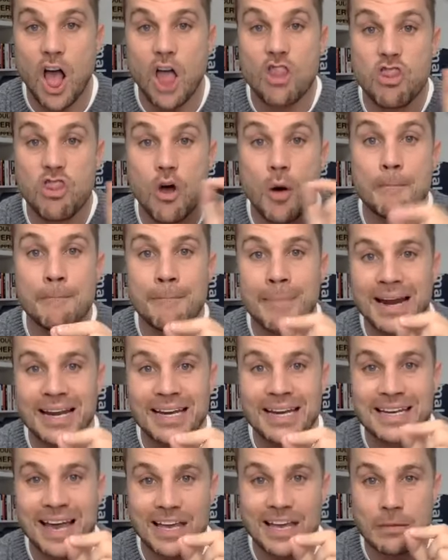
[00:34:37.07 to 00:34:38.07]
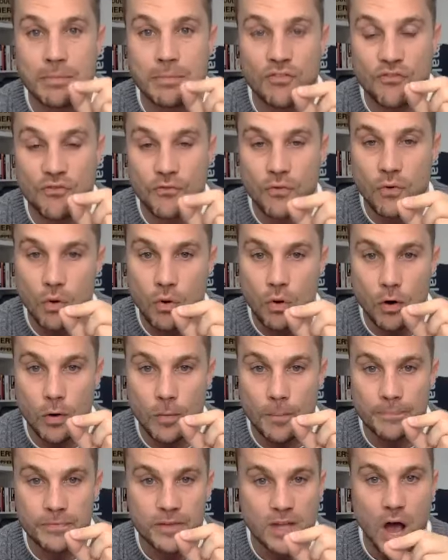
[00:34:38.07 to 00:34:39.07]
The Monday before,
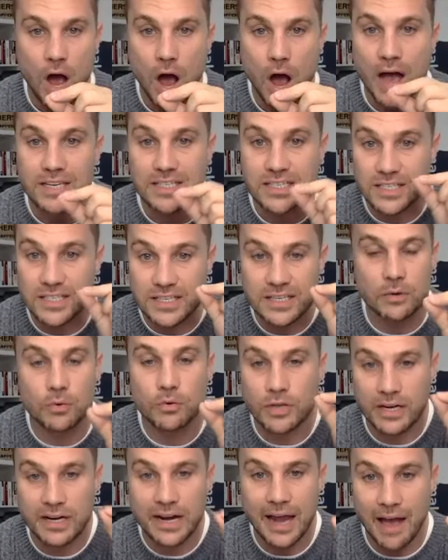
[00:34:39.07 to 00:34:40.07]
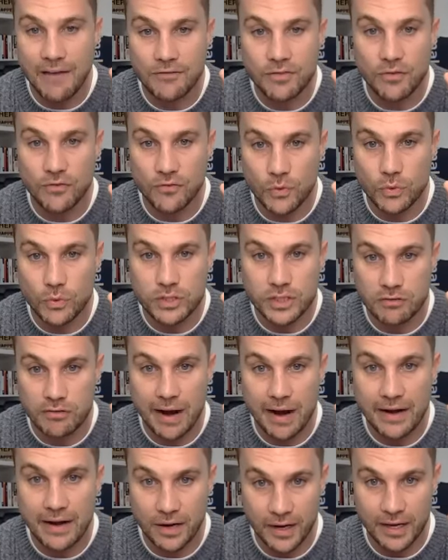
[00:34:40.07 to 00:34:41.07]
I still didn't have the 40
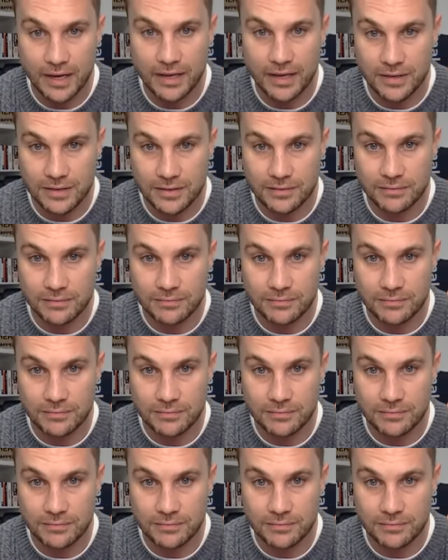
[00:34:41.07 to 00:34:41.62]
grand I needed.